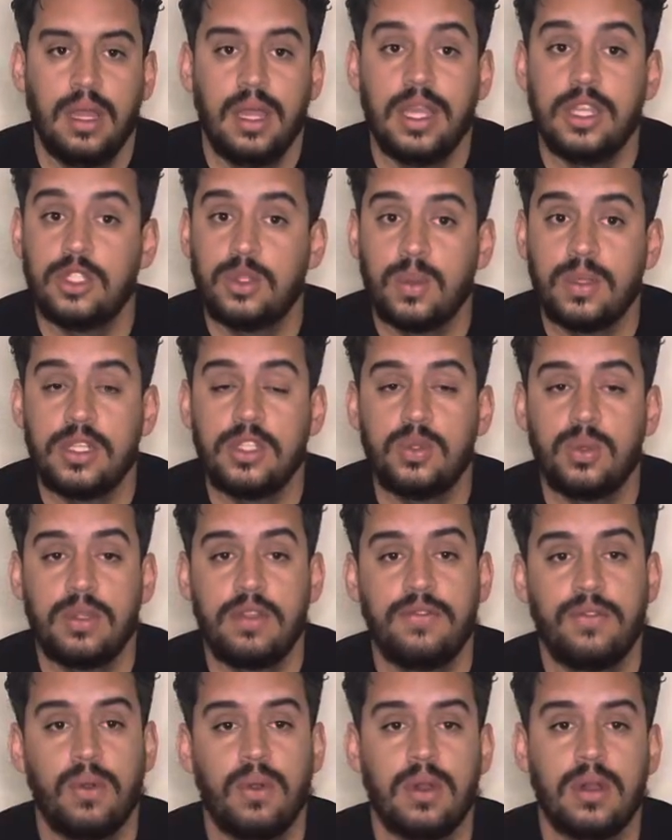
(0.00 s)
In
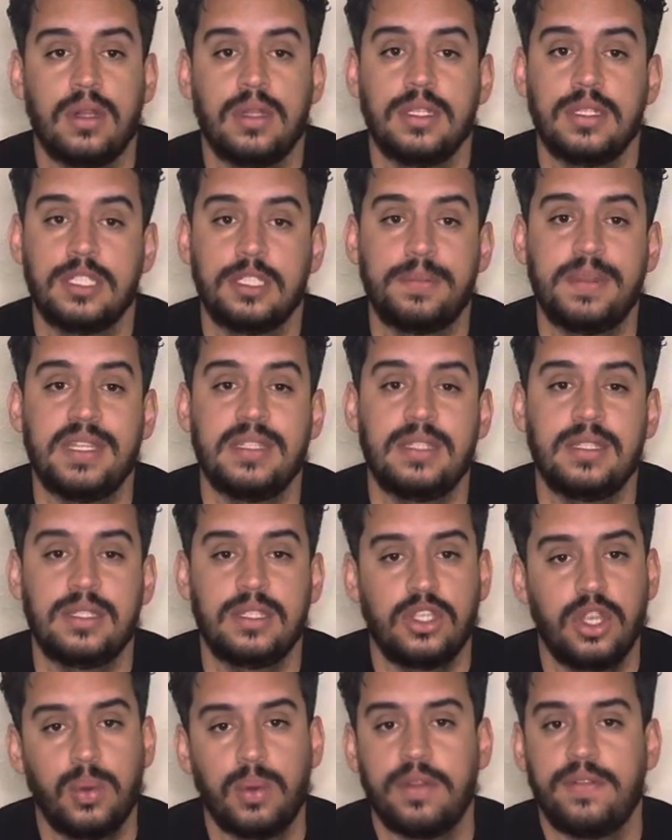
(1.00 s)
2024, species
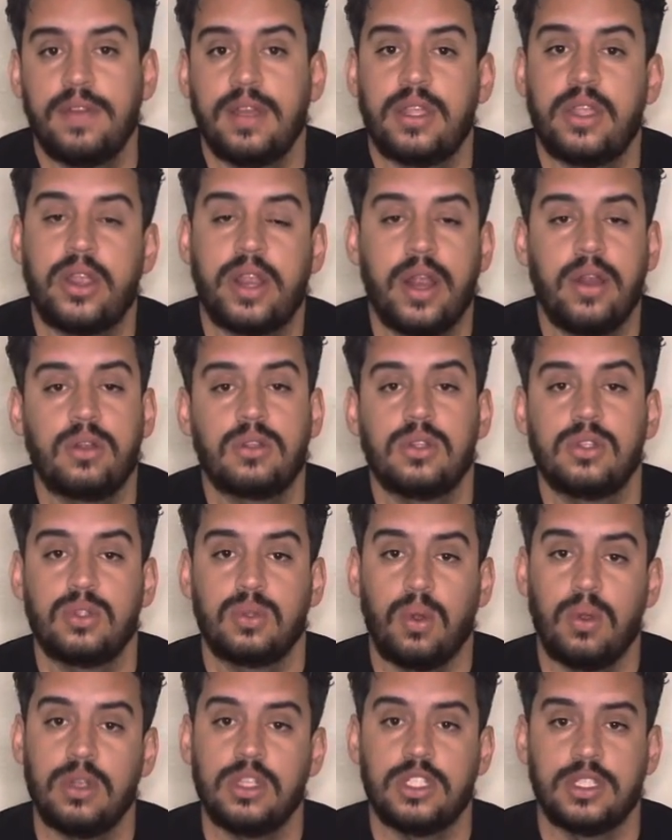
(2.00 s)
still reflect your character's
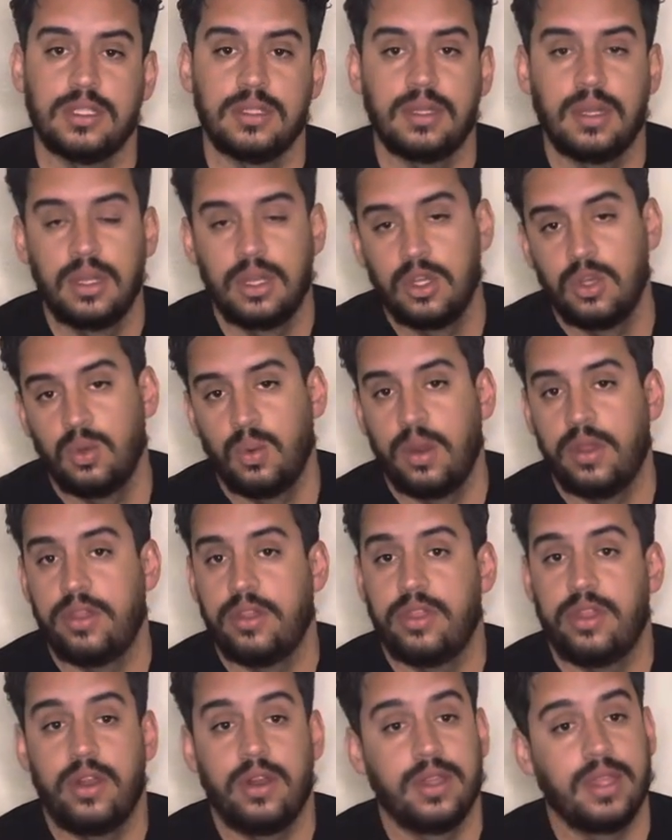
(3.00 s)
origin, whether
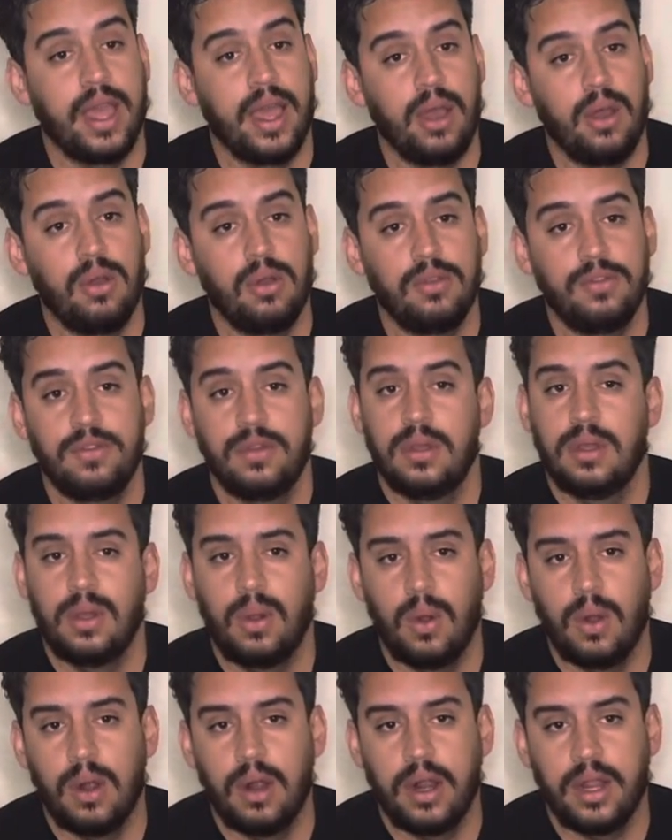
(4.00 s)
they're an elf,
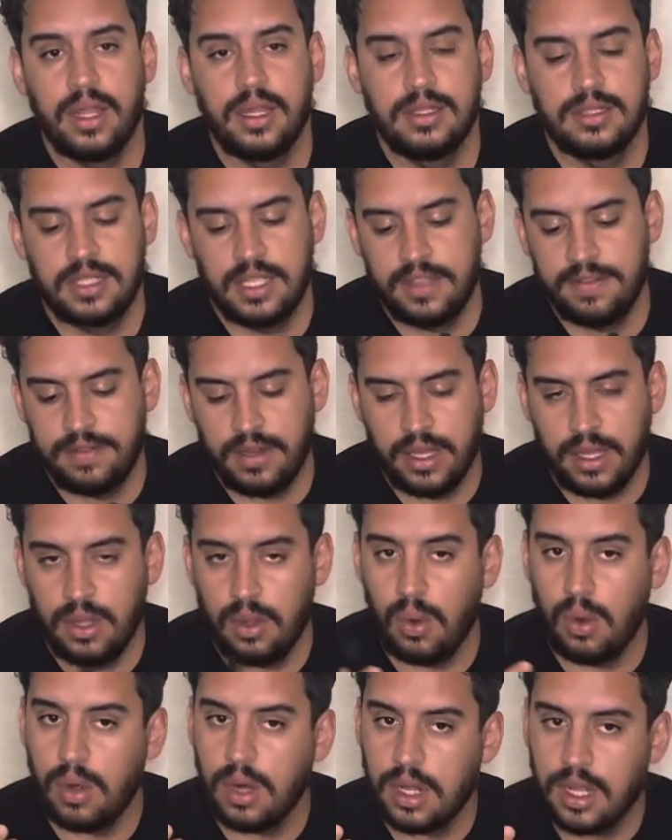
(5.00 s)
orc, tiefling,
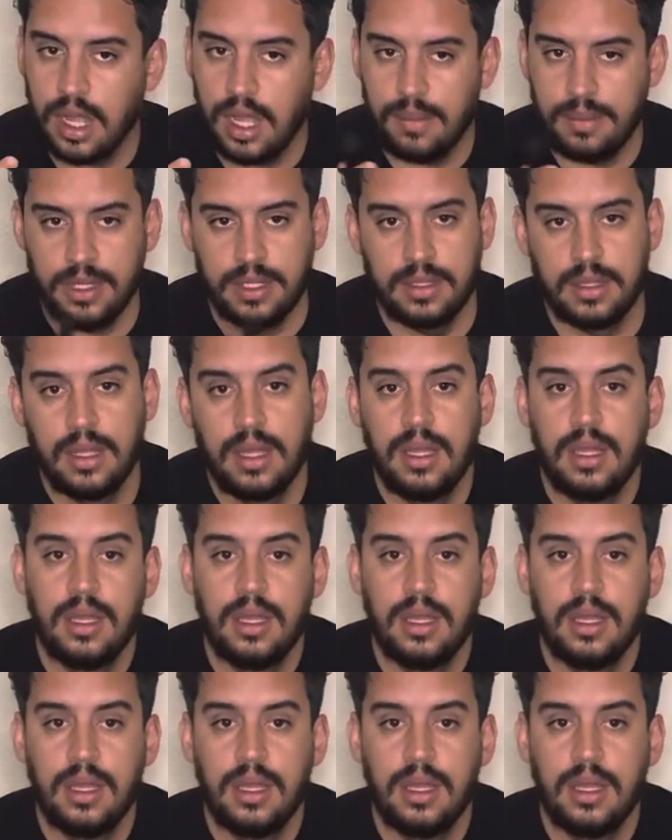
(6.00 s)
or a goblin,